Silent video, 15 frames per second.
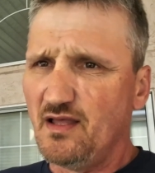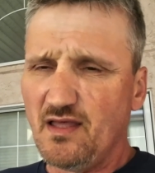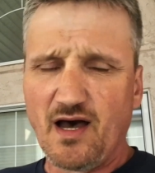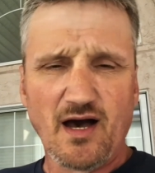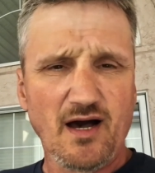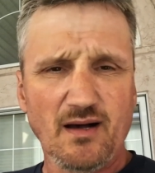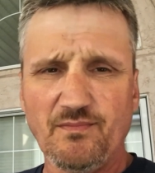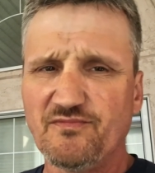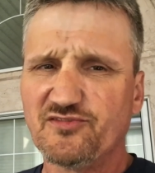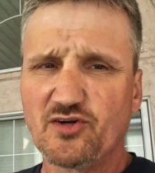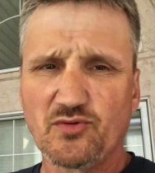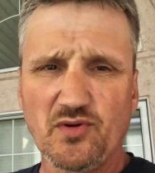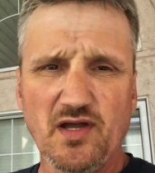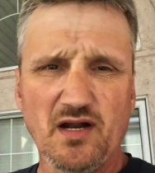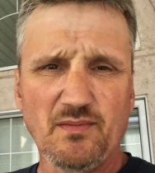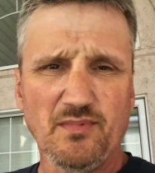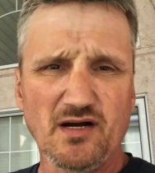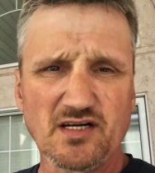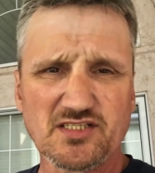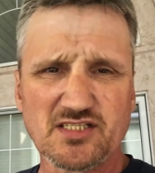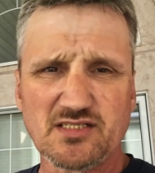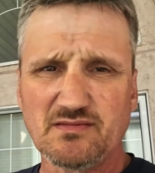For
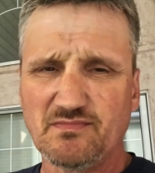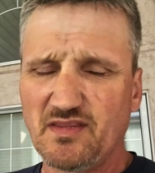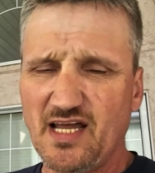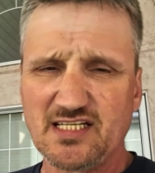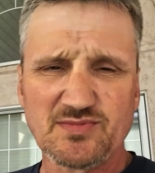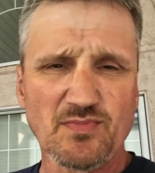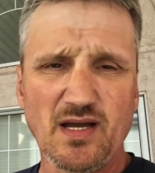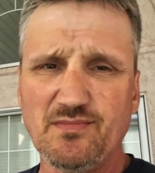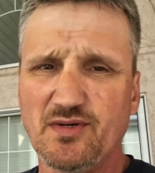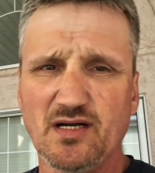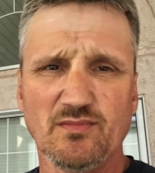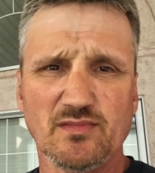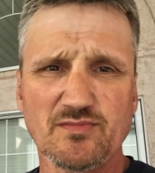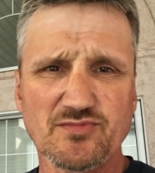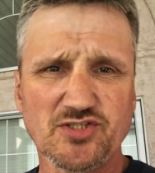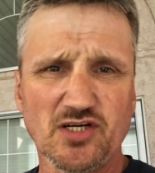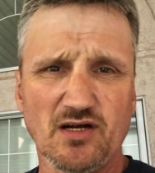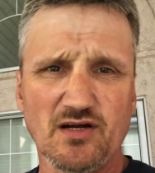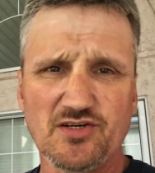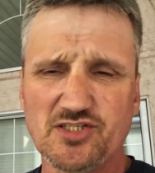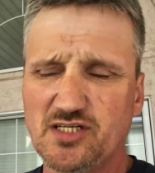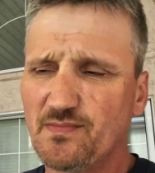$300, that's my minimum
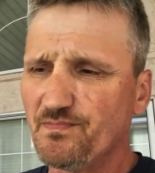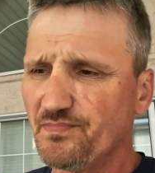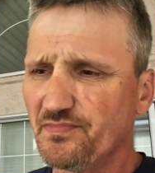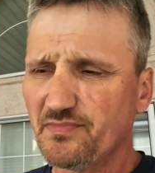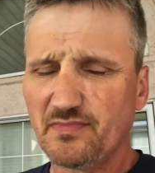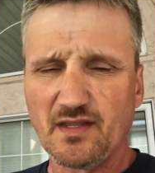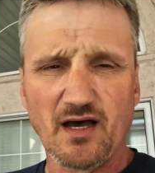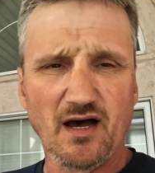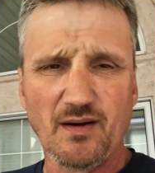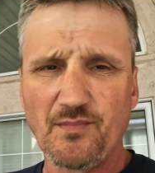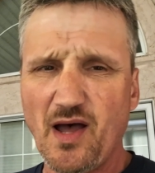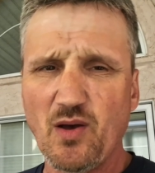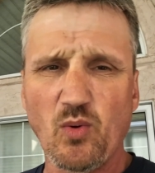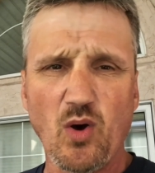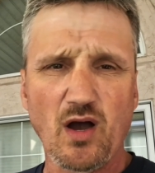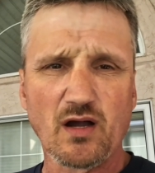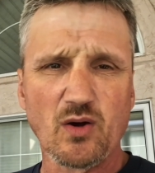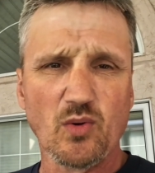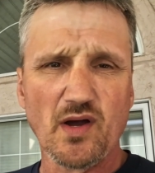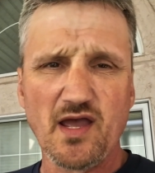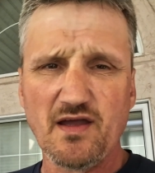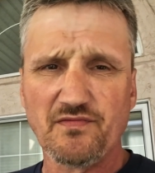charge. I walk
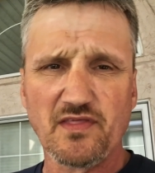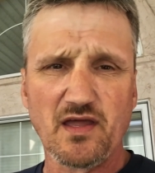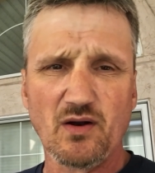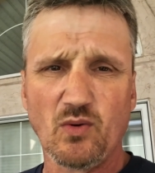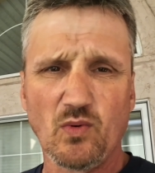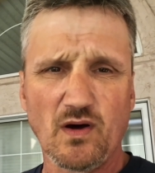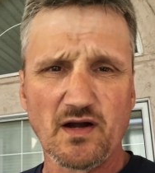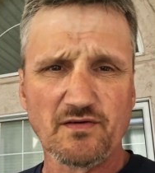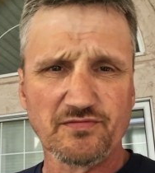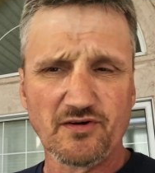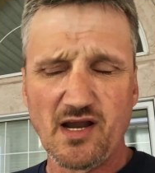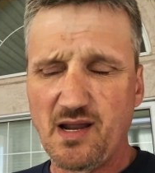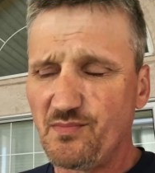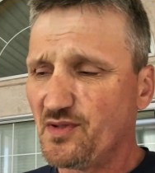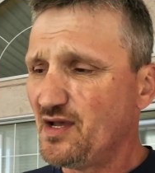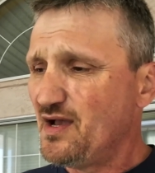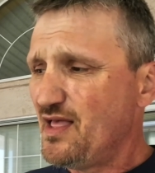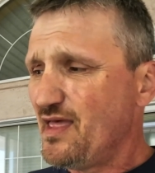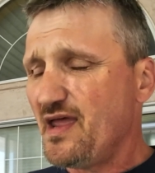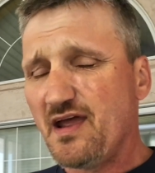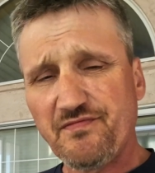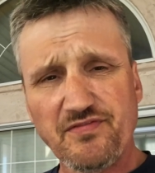away if they don't want it framed.
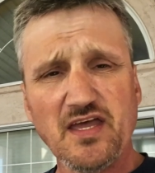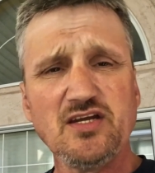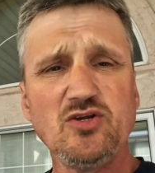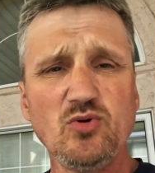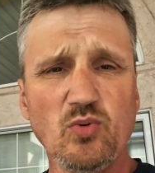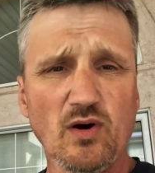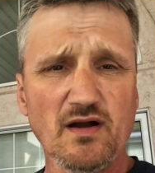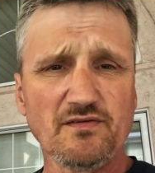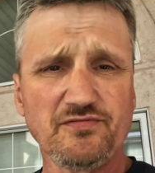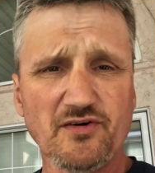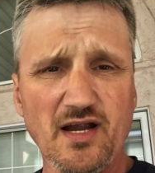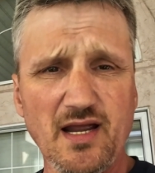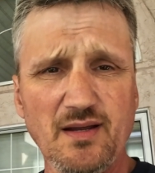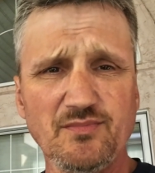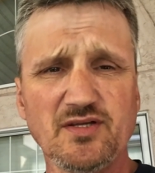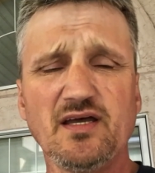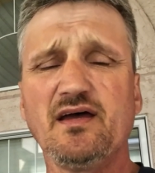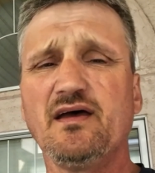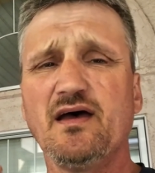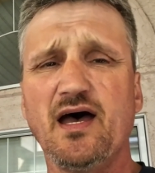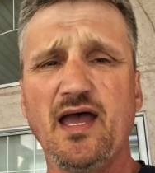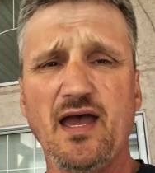If they do want it framed,
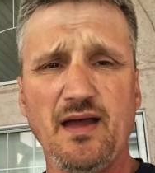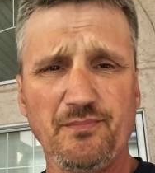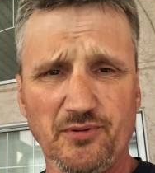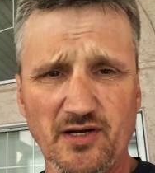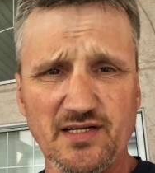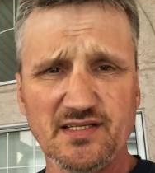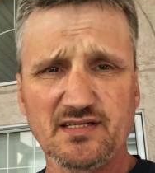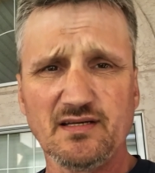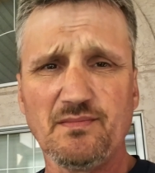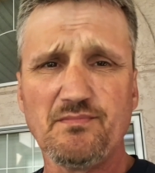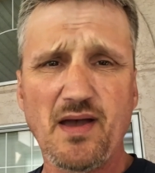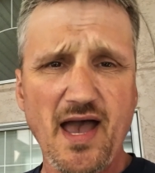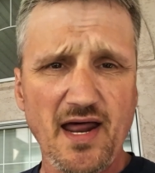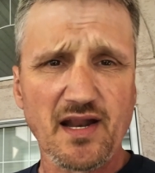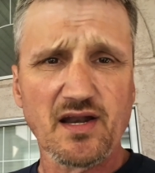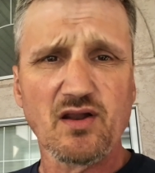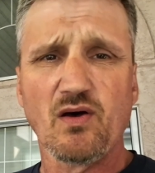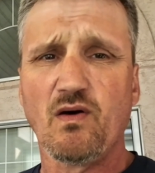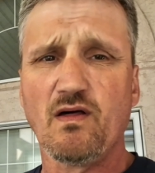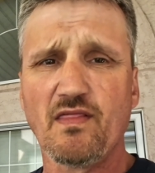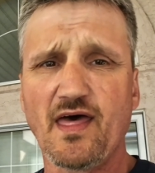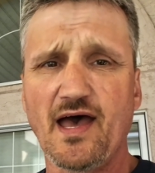print, matted,
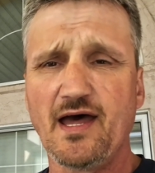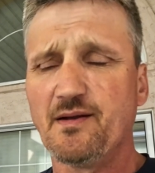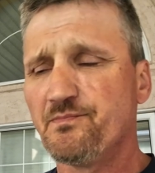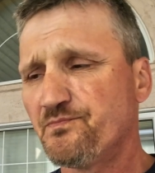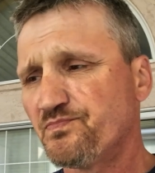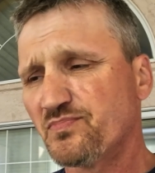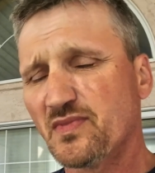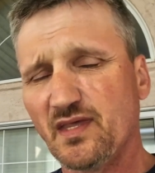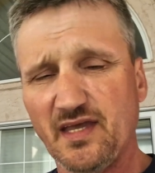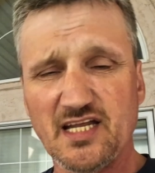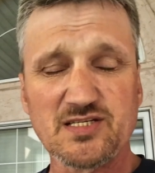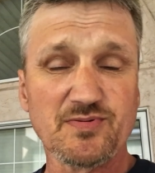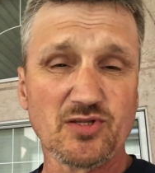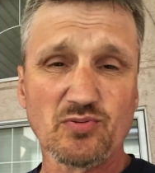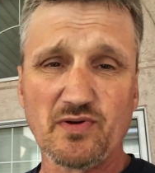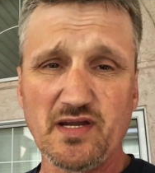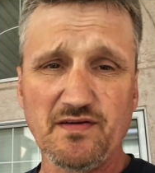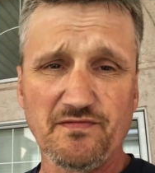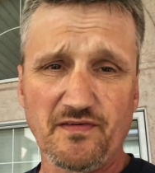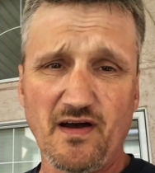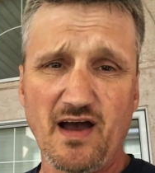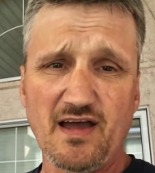all that, it's between
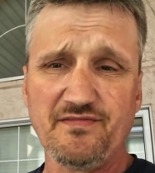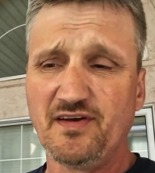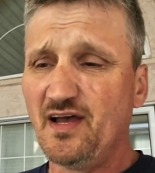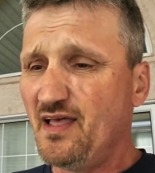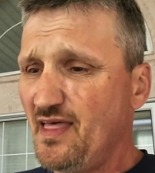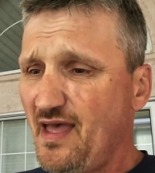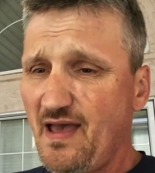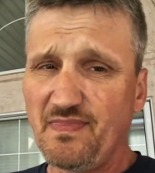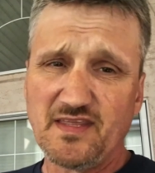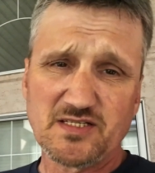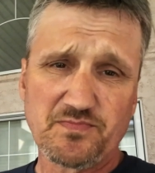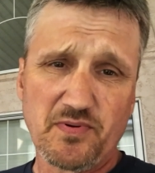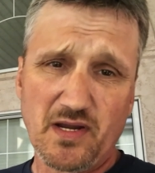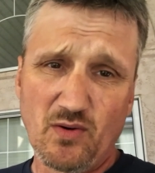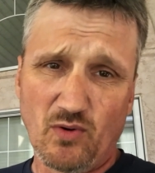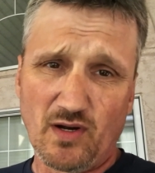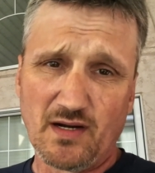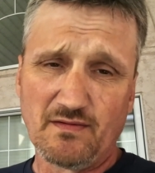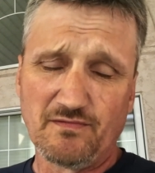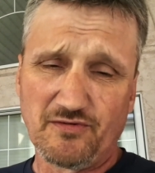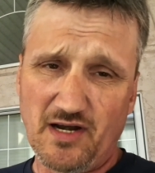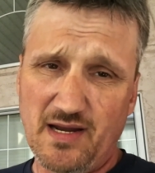$500, and this big
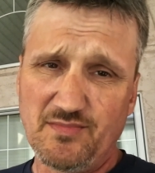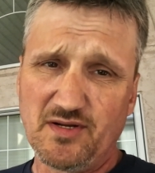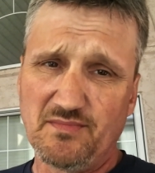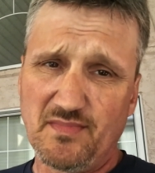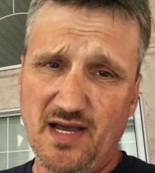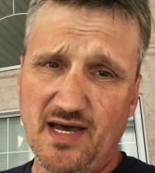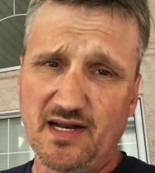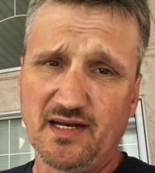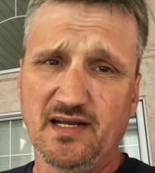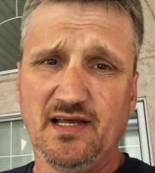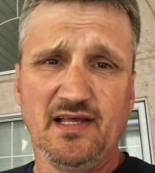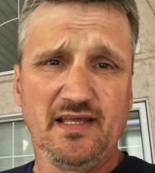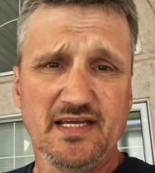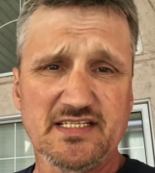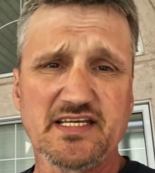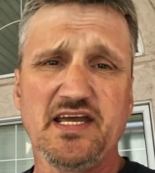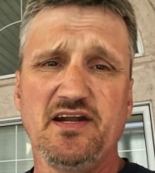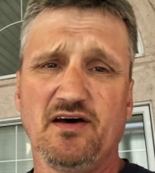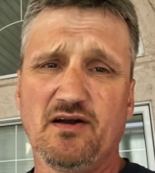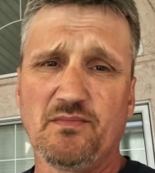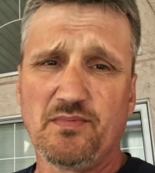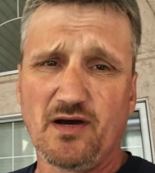one, framed and matted, is
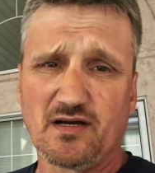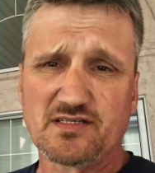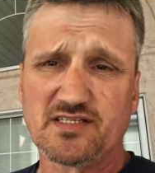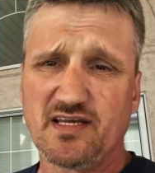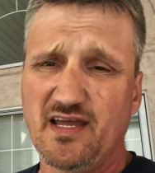$800.